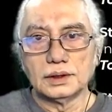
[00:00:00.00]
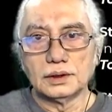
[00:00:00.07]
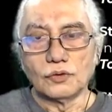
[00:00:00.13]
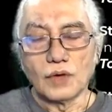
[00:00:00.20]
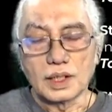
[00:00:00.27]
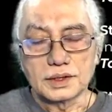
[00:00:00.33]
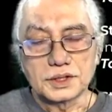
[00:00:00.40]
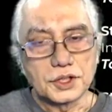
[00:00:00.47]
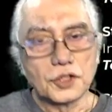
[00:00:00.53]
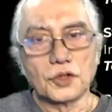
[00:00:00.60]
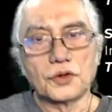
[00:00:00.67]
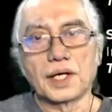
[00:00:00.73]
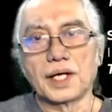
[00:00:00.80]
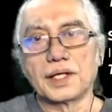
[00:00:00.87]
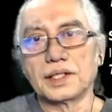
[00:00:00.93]
once you
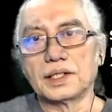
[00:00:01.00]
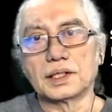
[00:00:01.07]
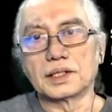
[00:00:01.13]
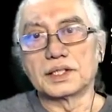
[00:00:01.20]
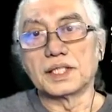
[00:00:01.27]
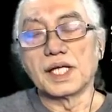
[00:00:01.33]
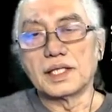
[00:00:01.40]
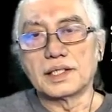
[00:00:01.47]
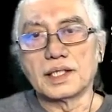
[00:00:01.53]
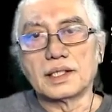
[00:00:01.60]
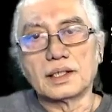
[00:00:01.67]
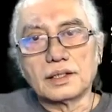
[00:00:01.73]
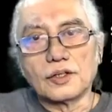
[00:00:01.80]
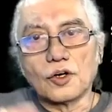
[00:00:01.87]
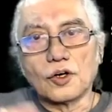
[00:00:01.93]
already
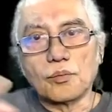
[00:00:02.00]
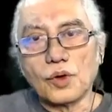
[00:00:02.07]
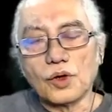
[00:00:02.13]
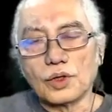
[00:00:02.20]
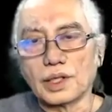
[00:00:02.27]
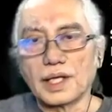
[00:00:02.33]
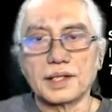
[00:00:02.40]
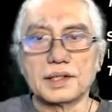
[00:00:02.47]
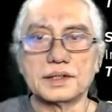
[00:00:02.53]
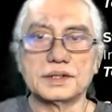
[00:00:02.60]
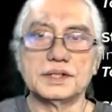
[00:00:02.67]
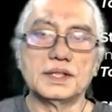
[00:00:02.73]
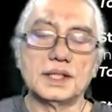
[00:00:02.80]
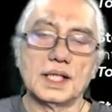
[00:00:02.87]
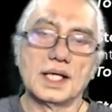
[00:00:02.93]
created your ball
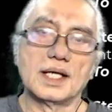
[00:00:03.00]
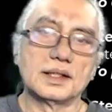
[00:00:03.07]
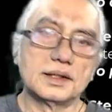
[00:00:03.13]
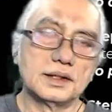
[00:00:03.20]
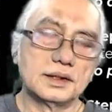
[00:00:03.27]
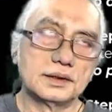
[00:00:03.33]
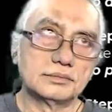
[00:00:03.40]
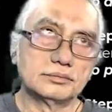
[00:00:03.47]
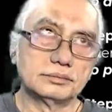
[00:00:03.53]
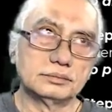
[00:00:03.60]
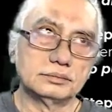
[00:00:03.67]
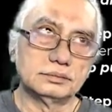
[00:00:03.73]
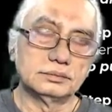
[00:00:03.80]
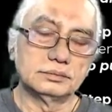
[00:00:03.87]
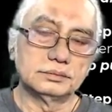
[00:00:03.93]
energy and
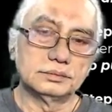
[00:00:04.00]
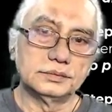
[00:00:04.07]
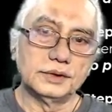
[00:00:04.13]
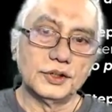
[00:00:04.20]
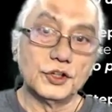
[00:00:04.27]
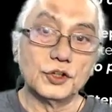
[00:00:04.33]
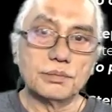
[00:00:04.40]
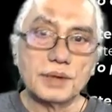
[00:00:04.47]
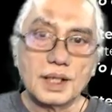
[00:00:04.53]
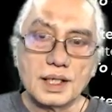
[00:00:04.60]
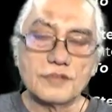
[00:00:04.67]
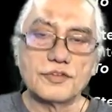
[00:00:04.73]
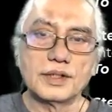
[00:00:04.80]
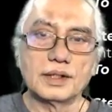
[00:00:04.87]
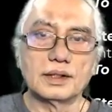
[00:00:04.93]
you
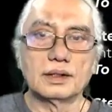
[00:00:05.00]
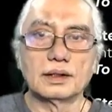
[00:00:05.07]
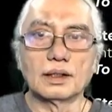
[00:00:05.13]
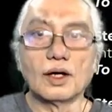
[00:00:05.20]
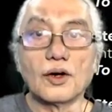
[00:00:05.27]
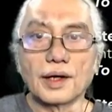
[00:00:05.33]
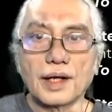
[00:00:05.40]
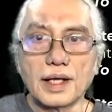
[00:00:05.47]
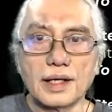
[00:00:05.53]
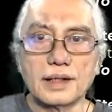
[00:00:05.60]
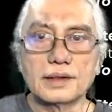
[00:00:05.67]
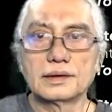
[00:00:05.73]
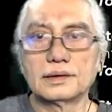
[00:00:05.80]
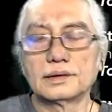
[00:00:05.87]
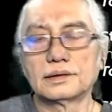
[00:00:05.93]
believe it on
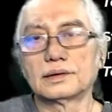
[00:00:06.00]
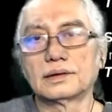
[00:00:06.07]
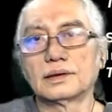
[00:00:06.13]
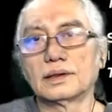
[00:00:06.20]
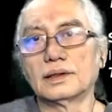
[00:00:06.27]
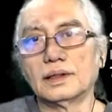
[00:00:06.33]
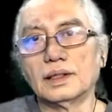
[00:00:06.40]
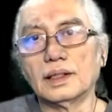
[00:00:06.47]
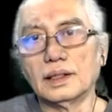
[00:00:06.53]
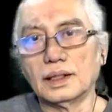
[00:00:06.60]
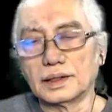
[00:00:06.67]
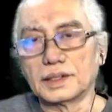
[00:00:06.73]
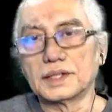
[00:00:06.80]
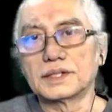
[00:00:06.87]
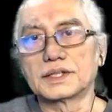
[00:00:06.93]
it,
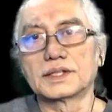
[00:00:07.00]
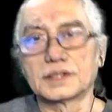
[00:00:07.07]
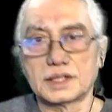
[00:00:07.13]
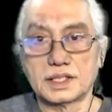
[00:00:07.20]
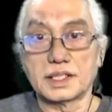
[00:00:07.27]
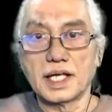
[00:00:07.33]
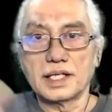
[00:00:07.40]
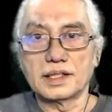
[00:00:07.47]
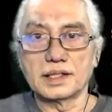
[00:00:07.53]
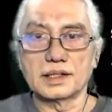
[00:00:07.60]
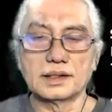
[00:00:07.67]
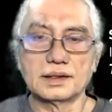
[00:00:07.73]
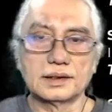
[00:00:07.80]
it is created